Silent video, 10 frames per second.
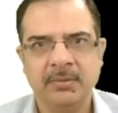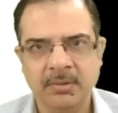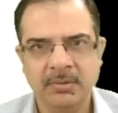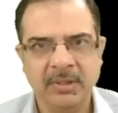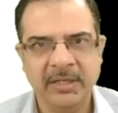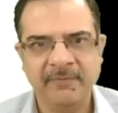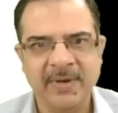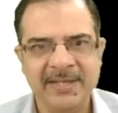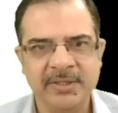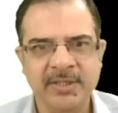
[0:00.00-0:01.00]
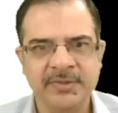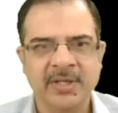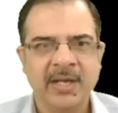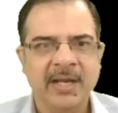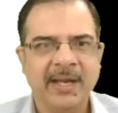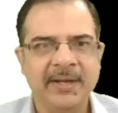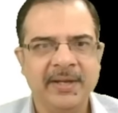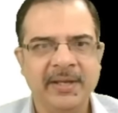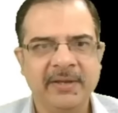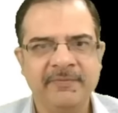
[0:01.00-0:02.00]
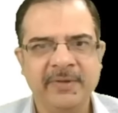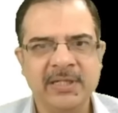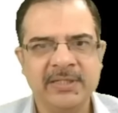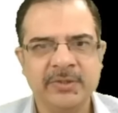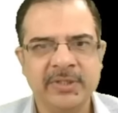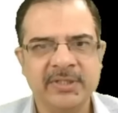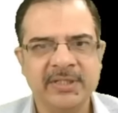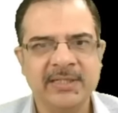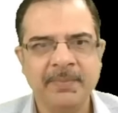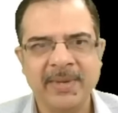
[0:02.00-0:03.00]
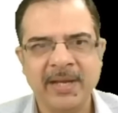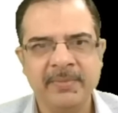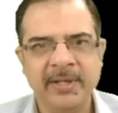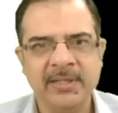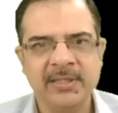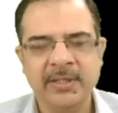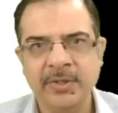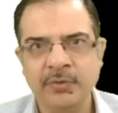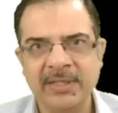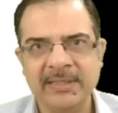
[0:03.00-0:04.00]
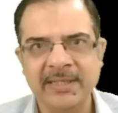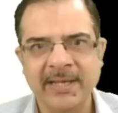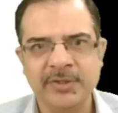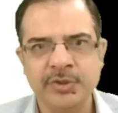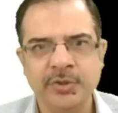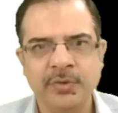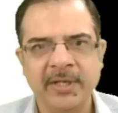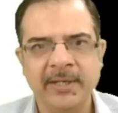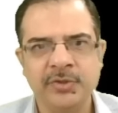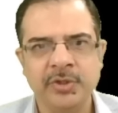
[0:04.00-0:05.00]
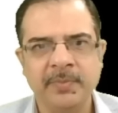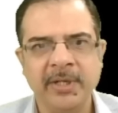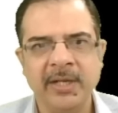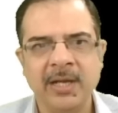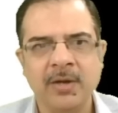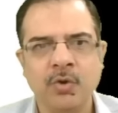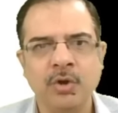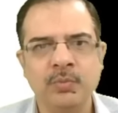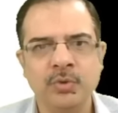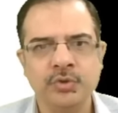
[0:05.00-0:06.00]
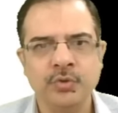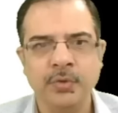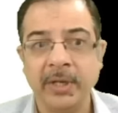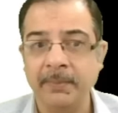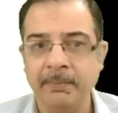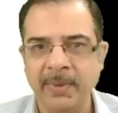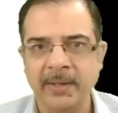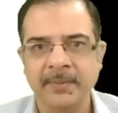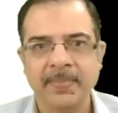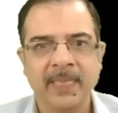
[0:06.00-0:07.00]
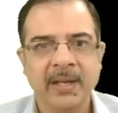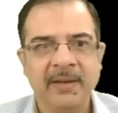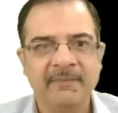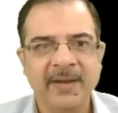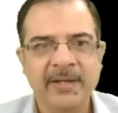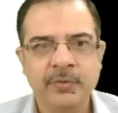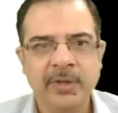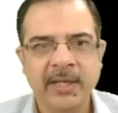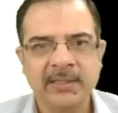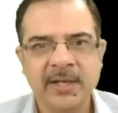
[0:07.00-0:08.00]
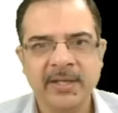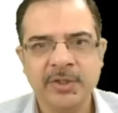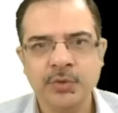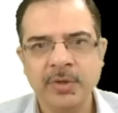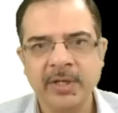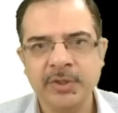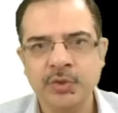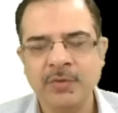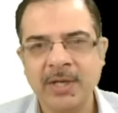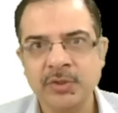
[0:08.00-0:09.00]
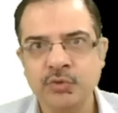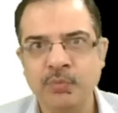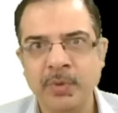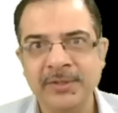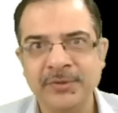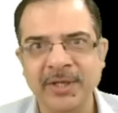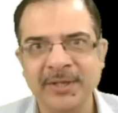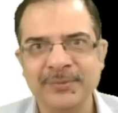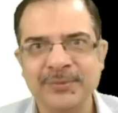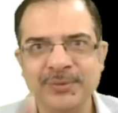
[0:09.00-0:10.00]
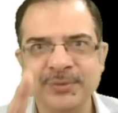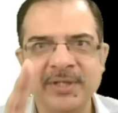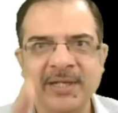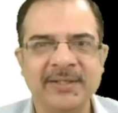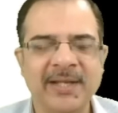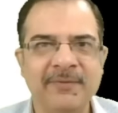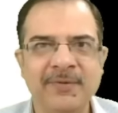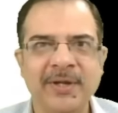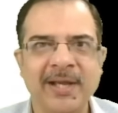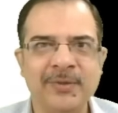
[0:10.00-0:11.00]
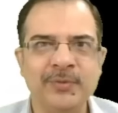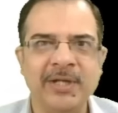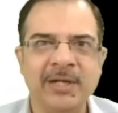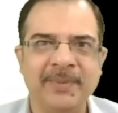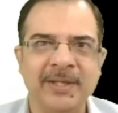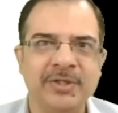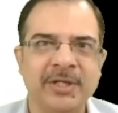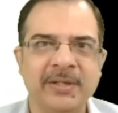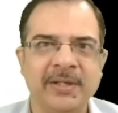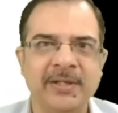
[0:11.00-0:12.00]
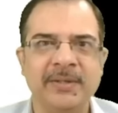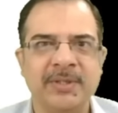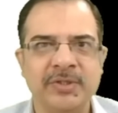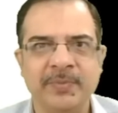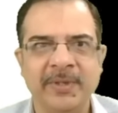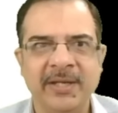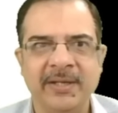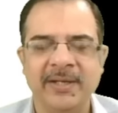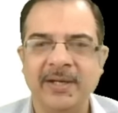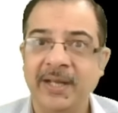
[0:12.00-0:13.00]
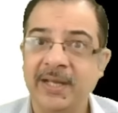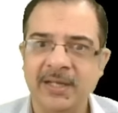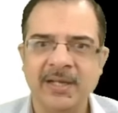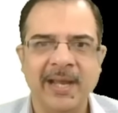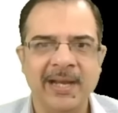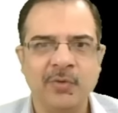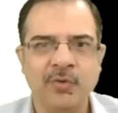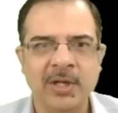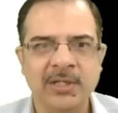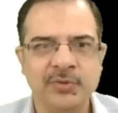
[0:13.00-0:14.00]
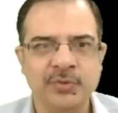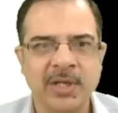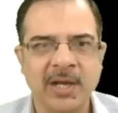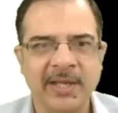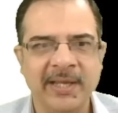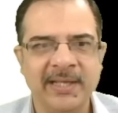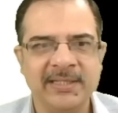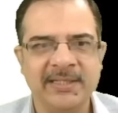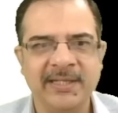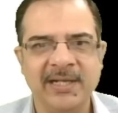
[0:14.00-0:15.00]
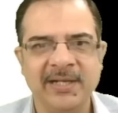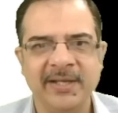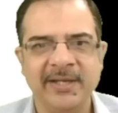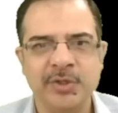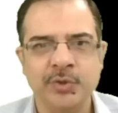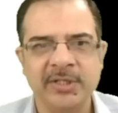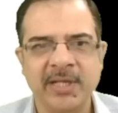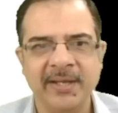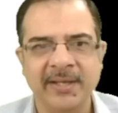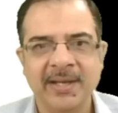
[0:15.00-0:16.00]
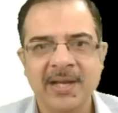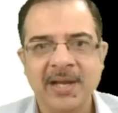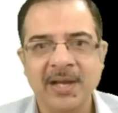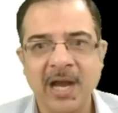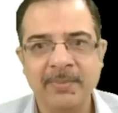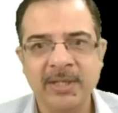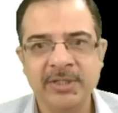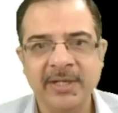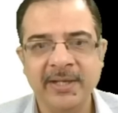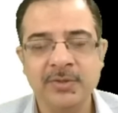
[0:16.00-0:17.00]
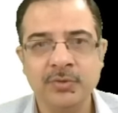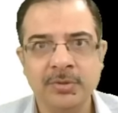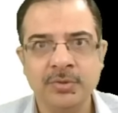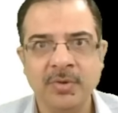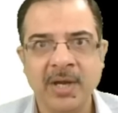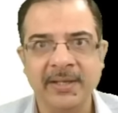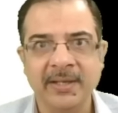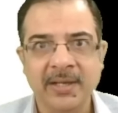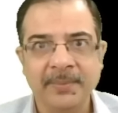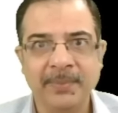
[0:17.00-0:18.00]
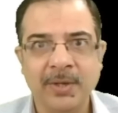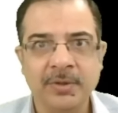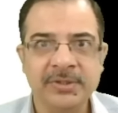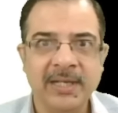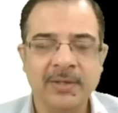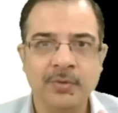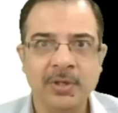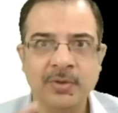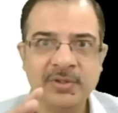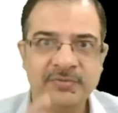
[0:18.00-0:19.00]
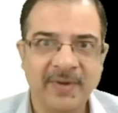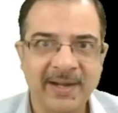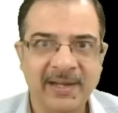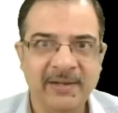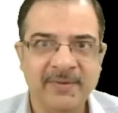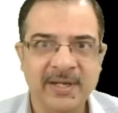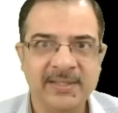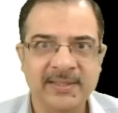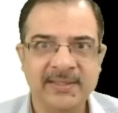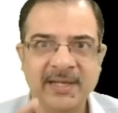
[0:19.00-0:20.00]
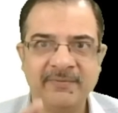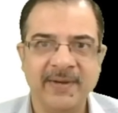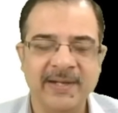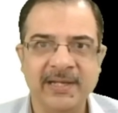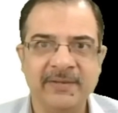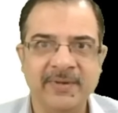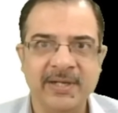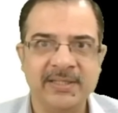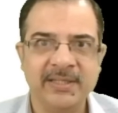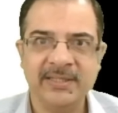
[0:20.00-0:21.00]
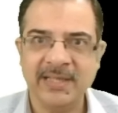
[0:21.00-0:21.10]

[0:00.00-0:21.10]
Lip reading: liver disease, and if we'll see the parameters, you can see SGOT, SGPT are almost okay, but when you take the ratio was 2.3. so that will tell you that patient must be taking alcohol. So the AST ALT ratio is high. Gamma GT is also high, because alcohol causes fatty liver disease, and fatty liver disease